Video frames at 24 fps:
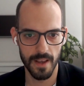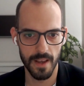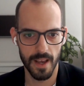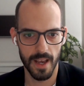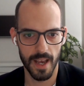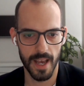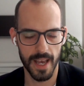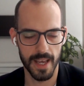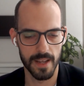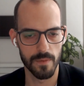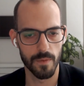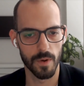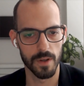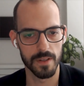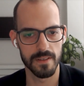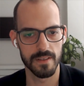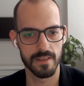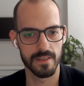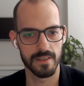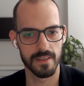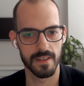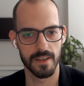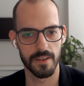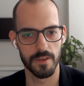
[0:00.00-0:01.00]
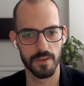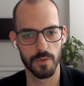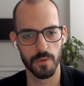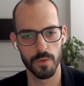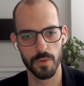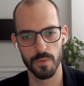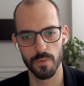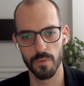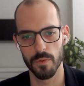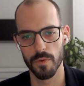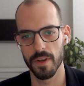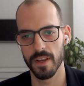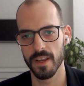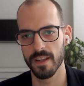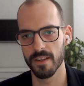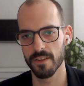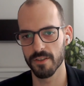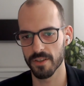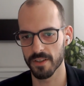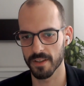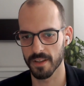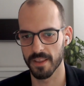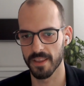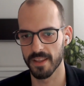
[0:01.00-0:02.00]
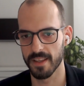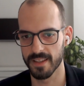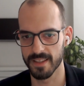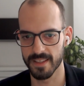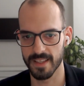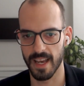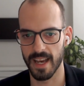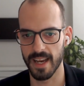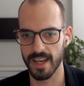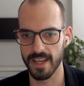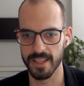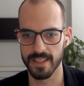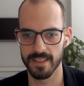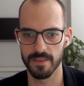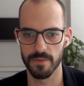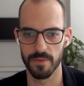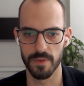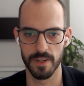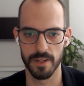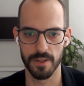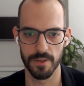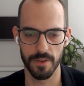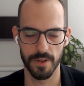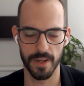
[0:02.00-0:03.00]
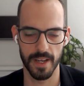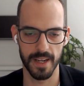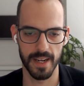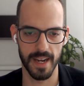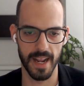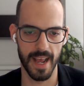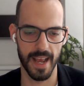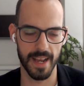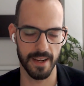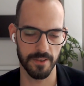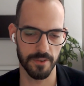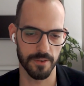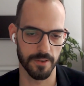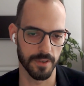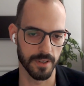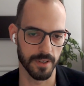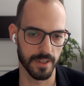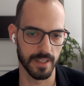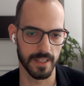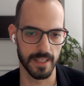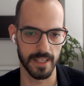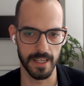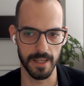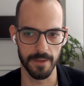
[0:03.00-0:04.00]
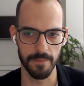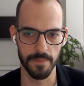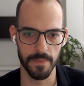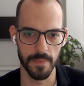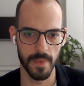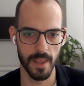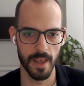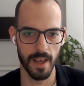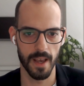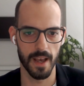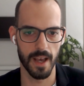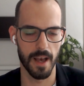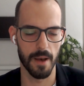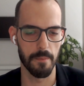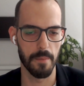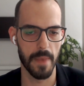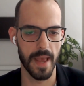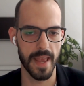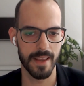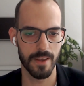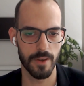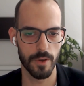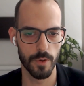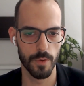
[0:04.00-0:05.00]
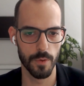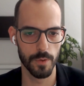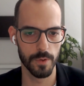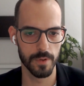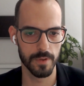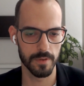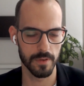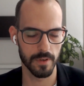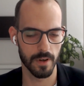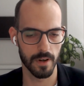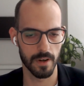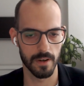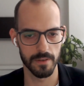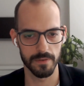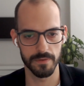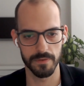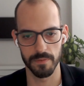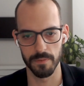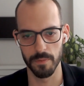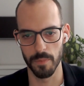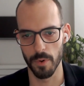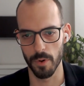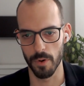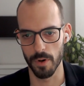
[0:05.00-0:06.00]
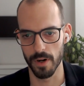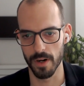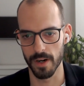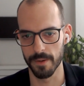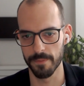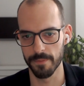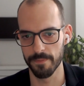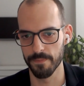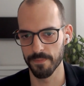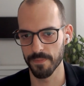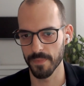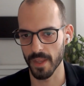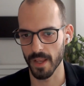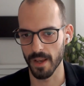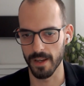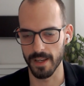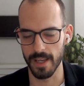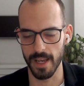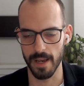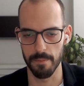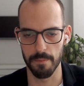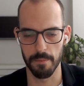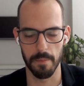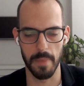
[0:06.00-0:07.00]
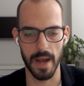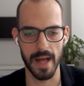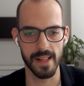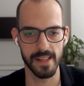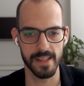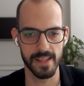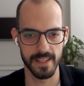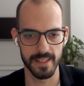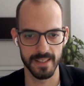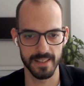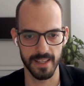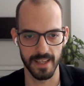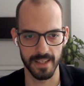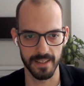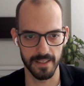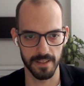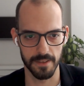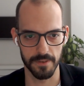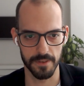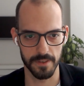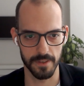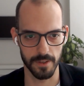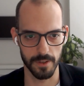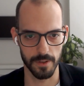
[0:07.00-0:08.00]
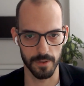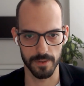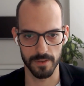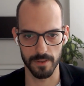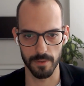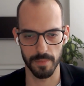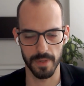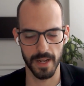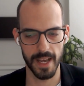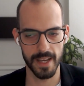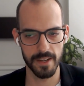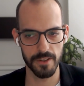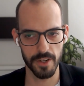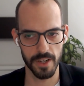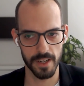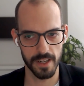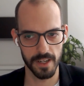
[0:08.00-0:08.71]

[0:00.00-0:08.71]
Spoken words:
And once you reach the size where you can actually make use of more bulk incentives, so supply chain